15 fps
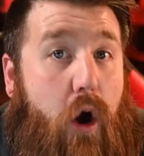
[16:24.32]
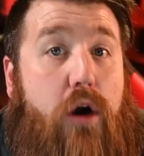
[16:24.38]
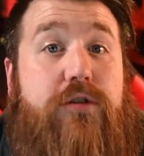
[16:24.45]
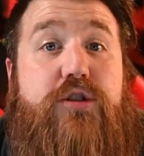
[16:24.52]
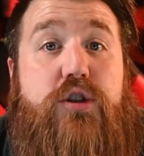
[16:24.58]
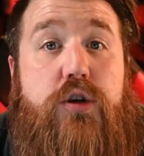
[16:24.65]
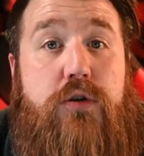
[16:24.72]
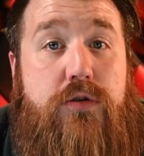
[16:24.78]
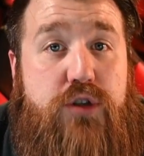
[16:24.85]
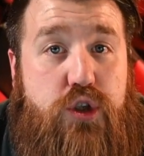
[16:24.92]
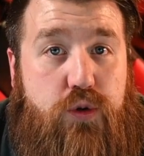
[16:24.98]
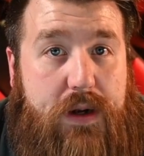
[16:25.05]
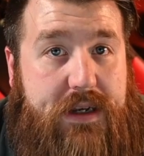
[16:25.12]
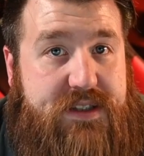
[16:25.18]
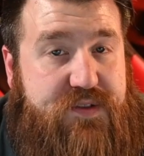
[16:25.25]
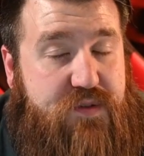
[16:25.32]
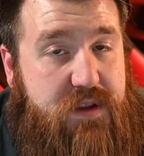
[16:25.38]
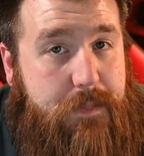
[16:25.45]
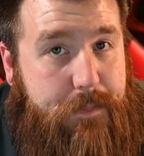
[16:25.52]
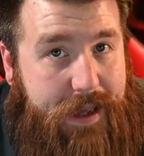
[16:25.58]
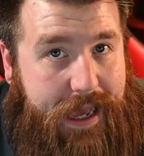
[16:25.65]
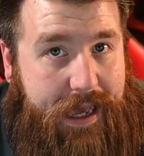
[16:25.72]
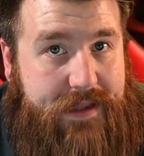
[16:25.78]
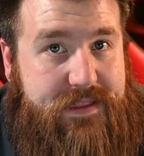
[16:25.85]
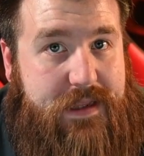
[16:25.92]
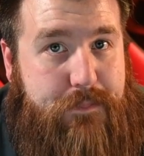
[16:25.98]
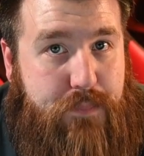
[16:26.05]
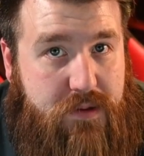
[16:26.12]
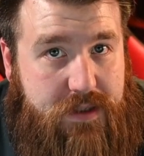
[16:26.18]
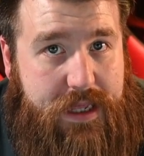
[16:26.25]
there are two trails for the path
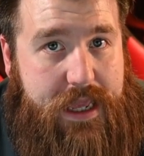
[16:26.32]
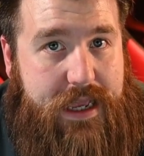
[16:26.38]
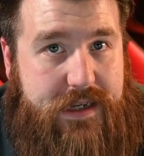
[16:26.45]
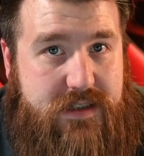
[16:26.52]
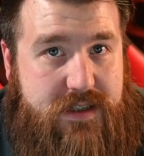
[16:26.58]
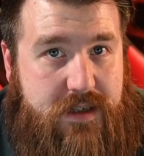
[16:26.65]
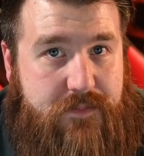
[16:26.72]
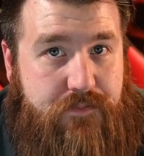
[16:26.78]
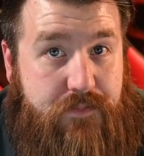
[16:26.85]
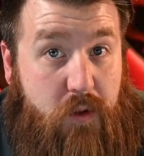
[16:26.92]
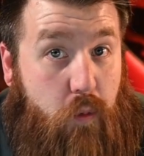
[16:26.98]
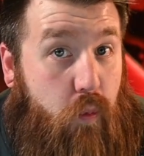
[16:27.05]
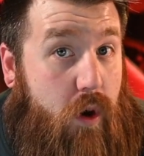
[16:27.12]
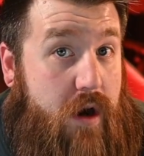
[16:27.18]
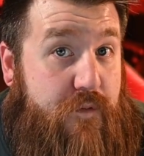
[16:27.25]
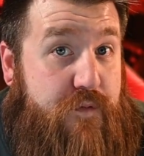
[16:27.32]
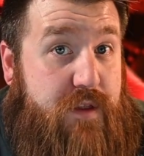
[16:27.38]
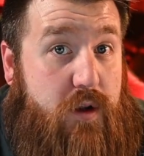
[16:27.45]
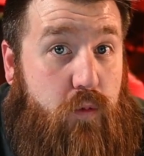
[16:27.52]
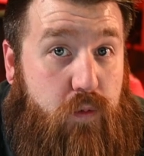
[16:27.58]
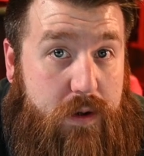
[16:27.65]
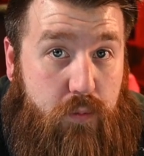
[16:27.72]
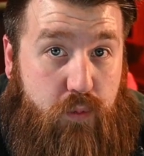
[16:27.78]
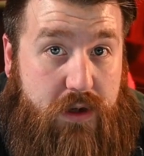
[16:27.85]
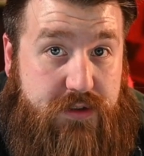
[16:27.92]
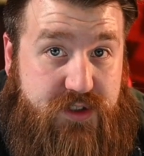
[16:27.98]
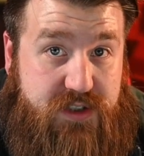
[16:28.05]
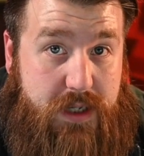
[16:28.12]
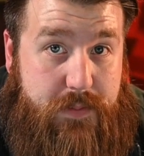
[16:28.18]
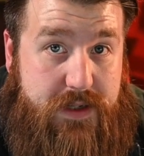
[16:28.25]
they planned, one for the
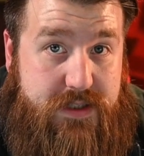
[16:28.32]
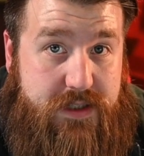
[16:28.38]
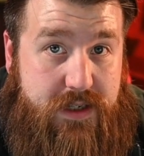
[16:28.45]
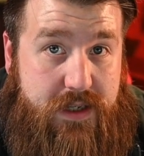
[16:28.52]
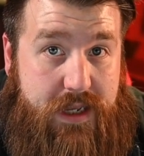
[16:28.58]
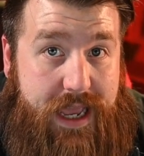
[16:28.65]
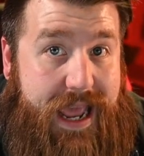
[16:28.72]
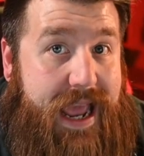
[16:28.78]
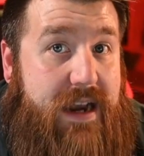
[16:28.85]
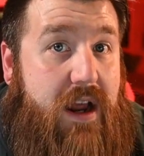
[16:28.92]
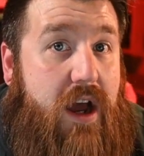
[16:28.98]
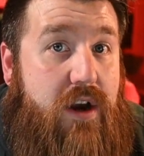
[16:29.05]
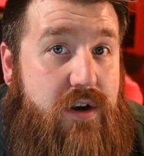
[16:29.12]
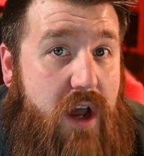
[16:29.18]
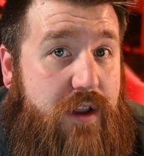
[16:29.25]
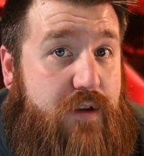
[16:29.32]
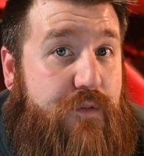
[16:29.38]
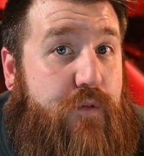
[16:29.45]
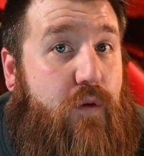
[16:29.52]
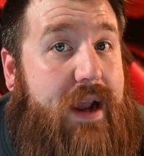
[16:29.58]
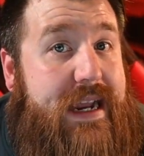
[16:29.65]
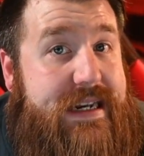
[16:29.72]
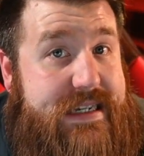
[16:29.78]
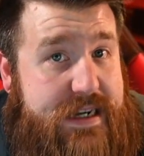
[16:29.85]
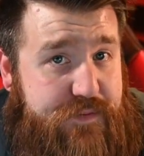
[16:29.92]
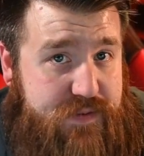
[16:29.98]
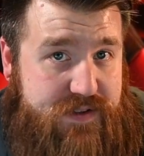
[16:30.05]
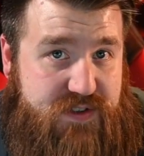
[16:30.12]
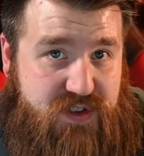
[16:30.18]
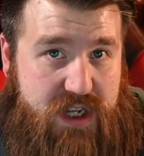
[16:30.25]
Rimwall Summit and another for a
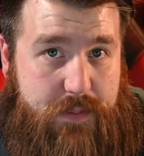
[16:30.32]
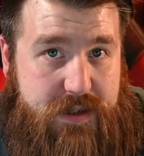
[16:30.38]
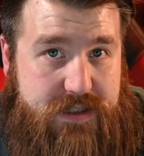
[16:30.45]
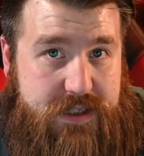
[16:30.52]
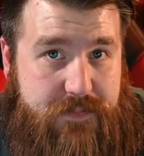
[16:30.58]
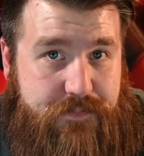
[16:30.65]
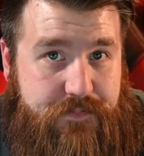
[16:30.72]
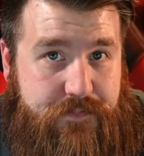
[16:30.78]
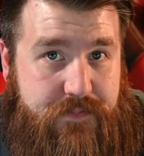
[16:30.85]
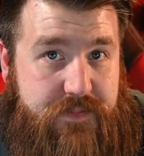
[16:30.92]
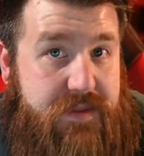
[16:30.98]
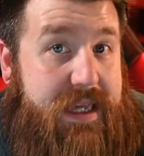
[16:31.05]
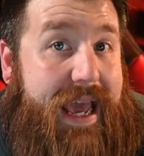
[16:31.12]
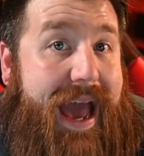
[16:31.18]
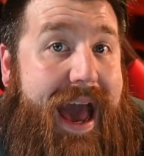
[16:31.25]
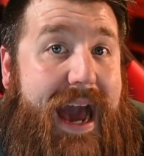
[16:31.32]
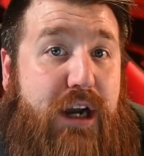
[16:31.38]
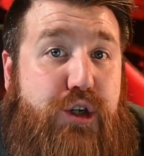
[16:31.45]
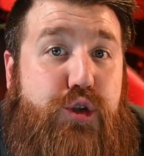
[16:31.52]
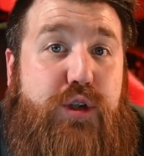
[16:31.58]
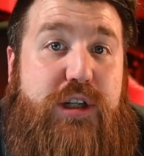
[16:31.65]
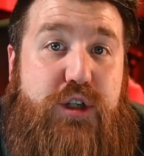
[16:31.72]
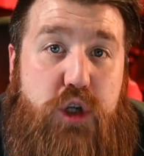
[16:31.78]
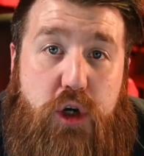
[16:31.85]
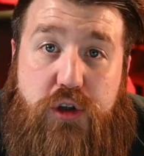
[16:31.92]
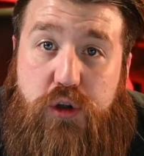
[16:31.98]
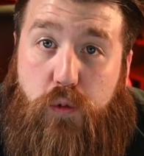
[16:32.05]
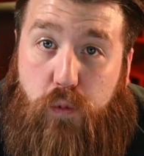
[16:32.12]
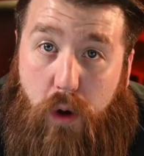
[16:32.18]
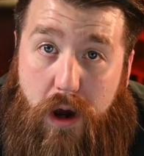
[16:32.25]
different summit. They actually
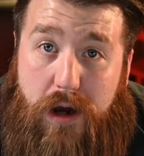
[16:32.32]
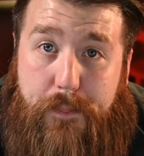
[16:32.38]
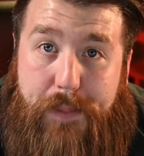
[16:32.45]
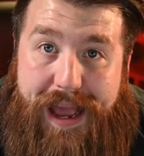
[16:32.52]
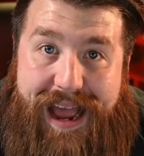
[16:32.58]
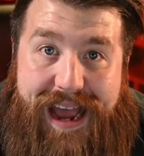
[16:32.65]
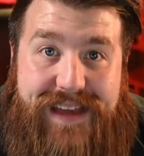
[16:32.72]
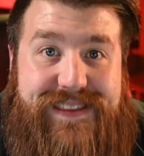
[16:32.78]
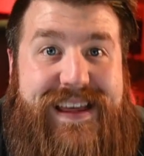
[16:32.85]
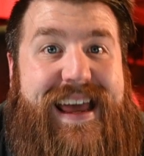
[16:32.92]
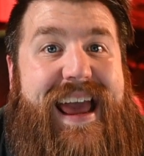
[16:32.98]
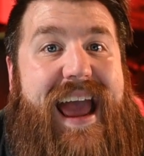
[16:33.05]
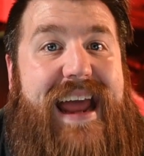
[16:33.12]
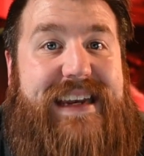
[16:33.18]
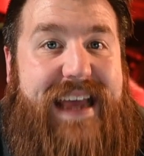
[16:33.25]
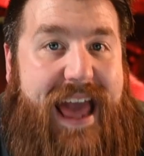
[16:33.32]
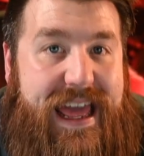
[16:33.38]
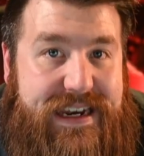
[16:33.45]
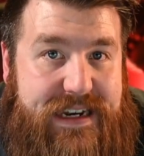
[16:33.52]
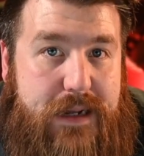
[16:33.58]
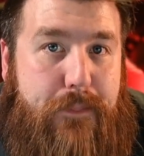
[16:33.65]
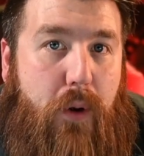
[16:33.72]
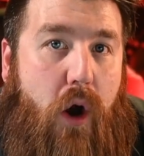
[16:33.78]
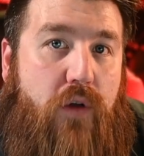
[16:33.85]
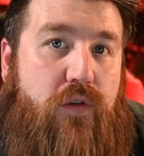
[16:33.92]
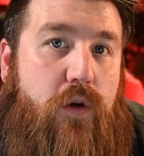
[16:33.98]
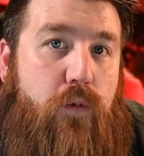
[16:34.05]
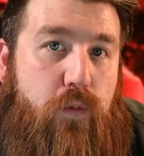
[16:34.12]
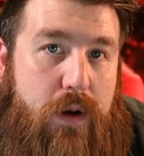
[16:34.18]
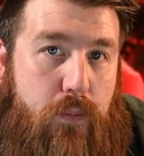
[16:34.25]
took the wrong path and ended up on
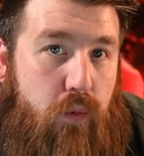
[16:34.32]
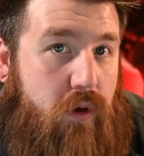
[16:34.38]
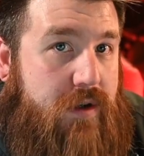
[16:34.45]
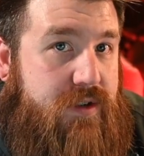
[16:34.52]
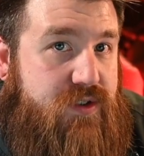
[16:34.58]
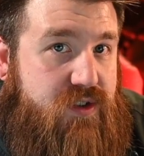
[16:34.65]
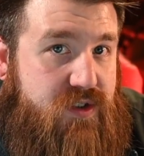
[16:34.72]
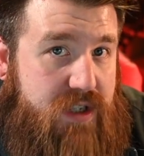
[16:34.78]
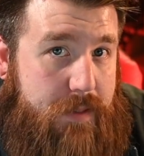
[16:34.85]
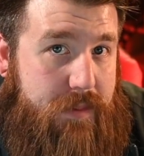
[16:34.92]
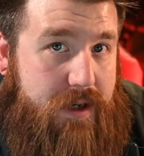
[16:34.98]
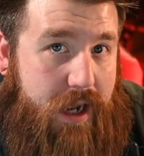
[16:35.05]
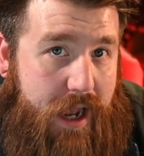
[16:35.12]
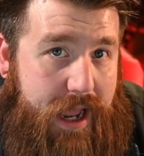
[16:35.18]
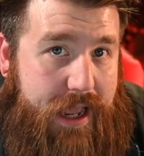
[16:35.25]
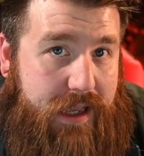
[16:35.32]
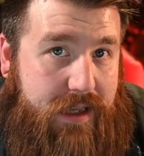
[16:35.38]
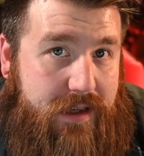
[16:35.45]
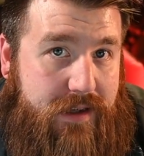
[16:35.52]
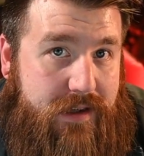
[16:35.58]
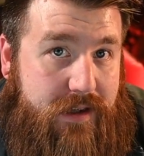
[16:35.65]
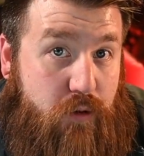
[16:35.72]
the Rimwall Summit hike,